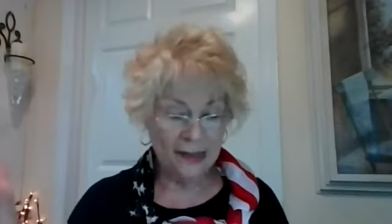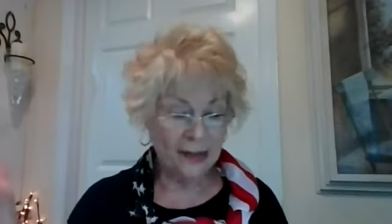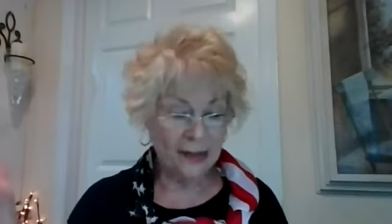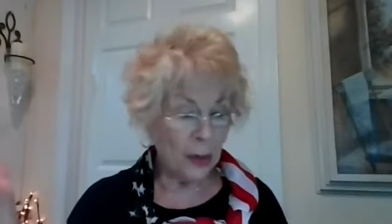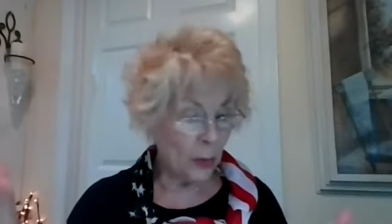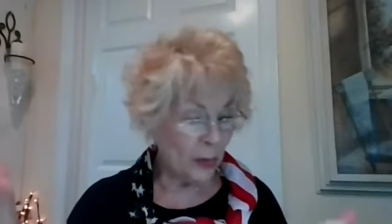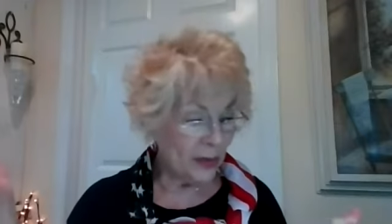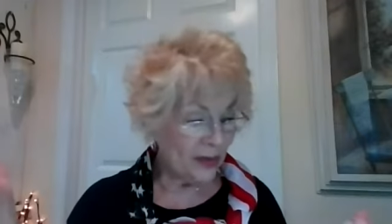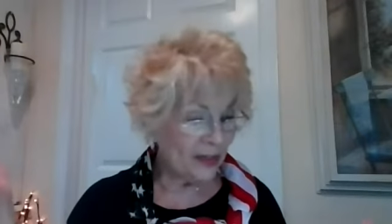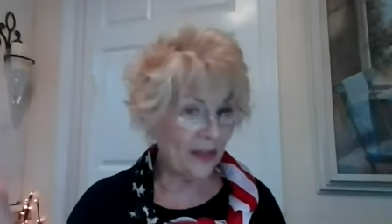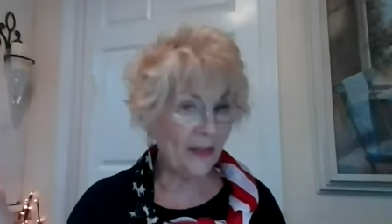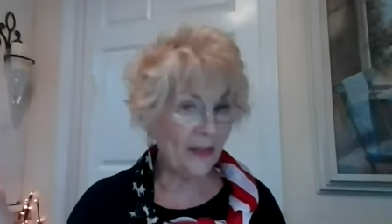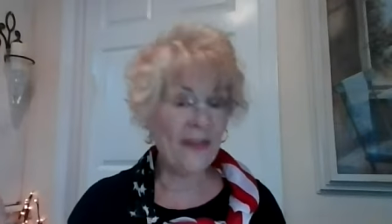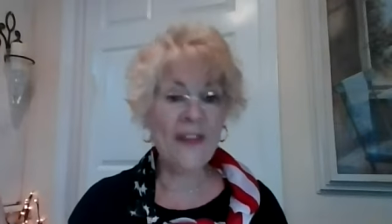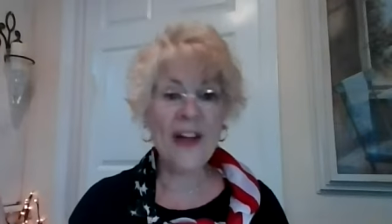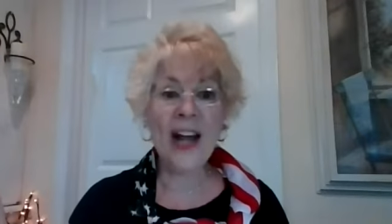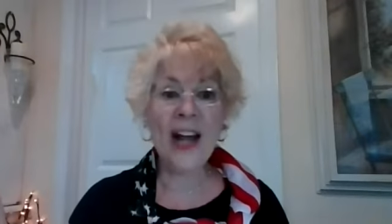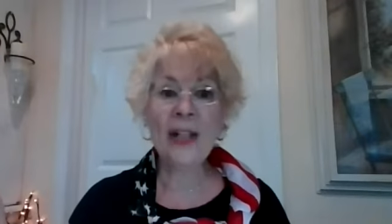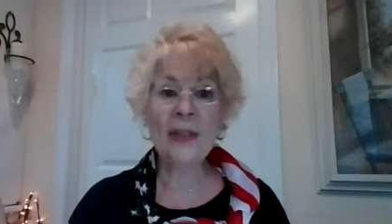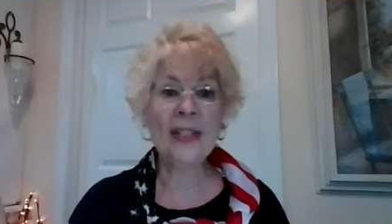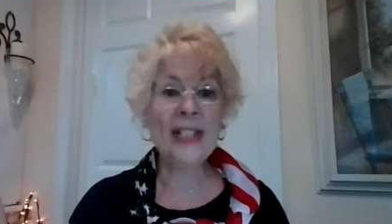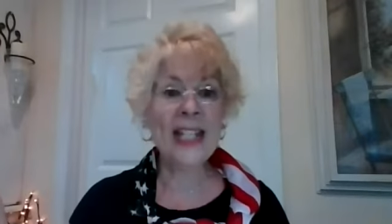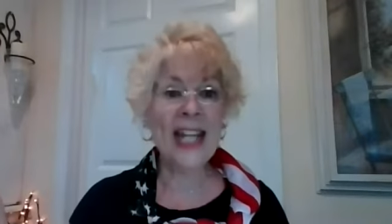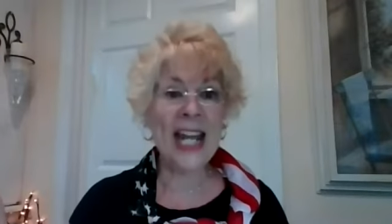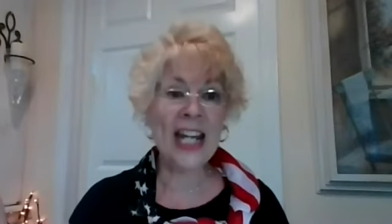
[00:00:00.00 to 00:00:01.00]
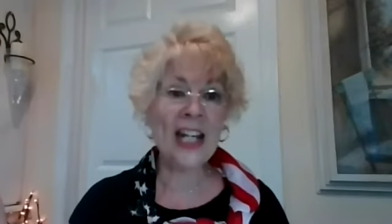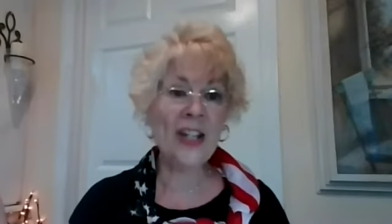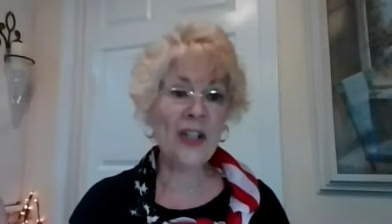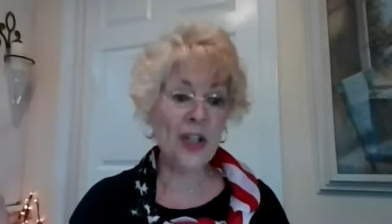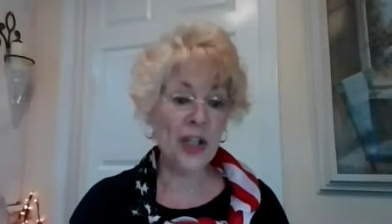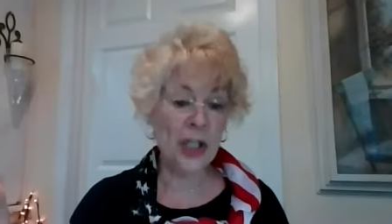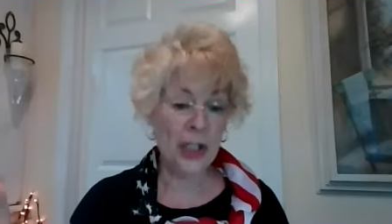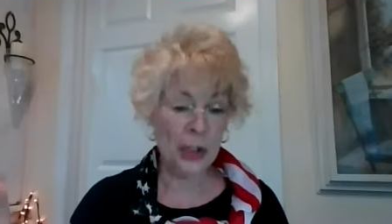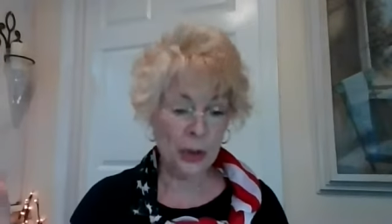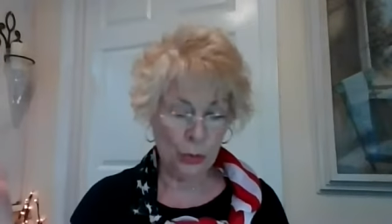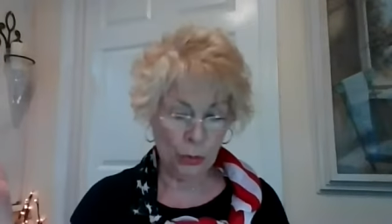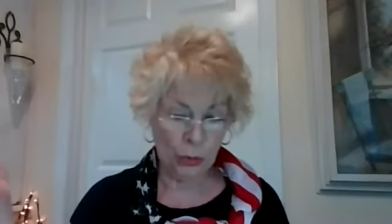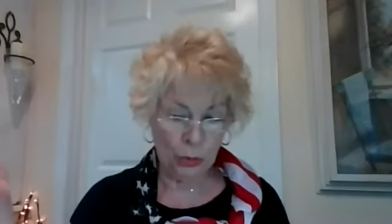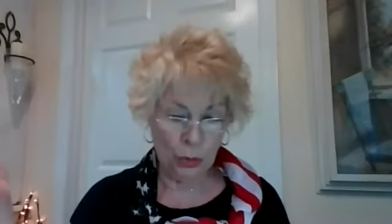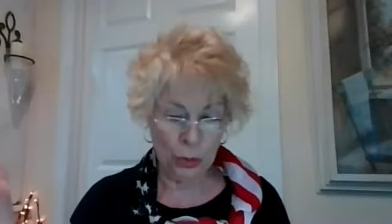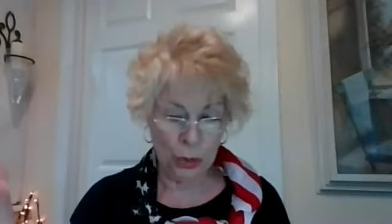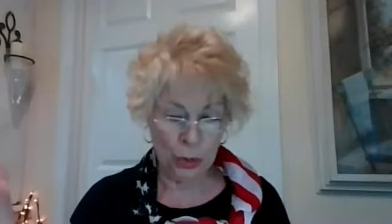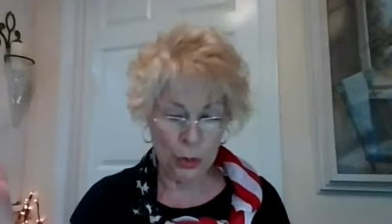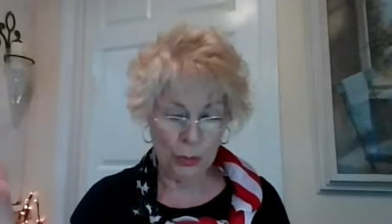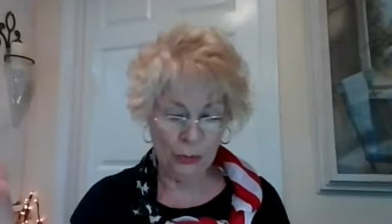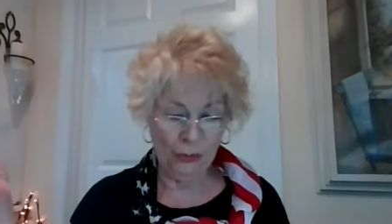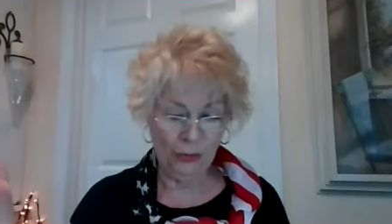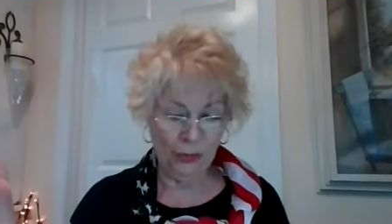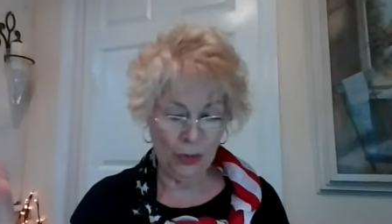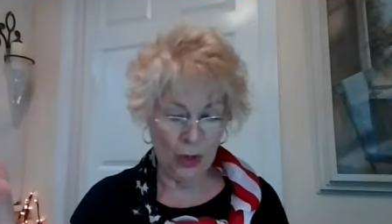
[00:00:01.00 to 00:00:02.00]
So it's a foundational
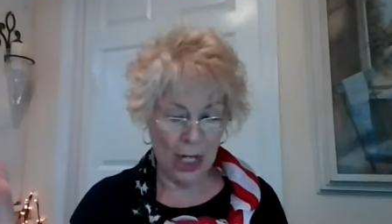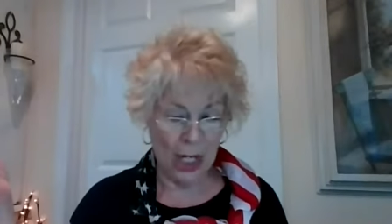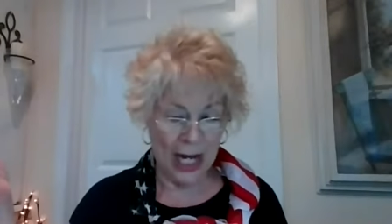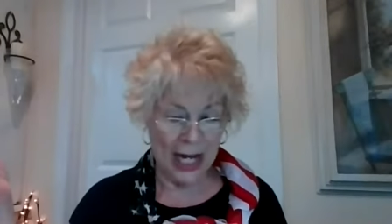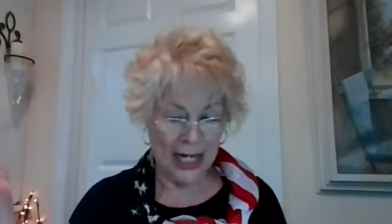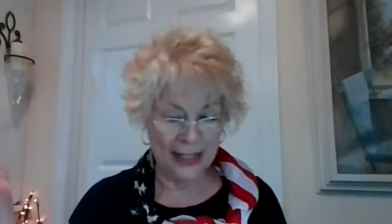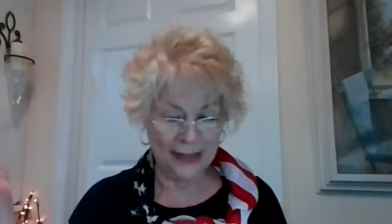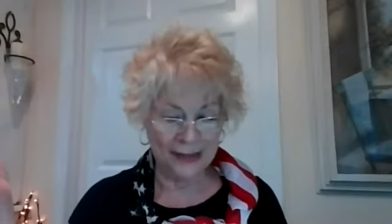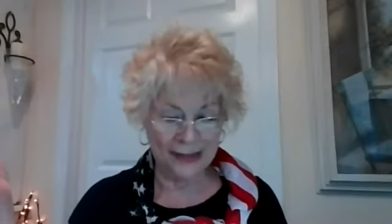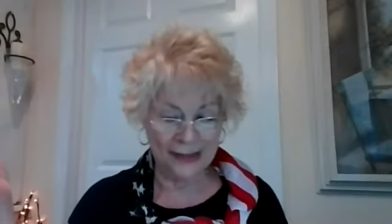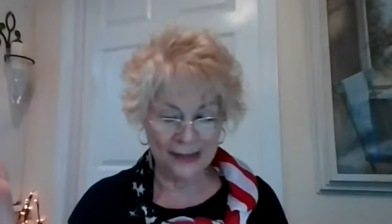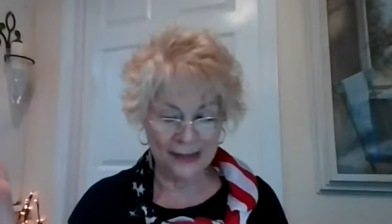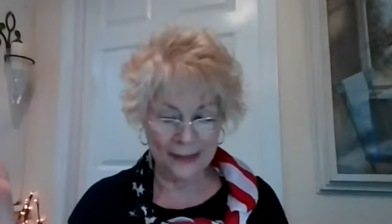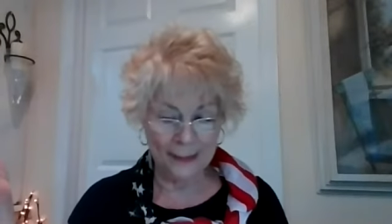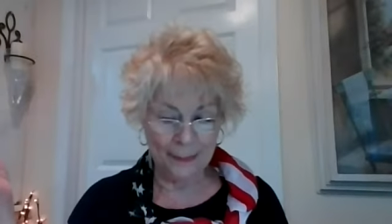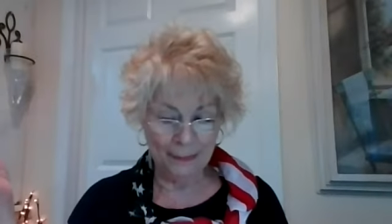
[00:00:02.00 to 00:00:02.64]
truth for us.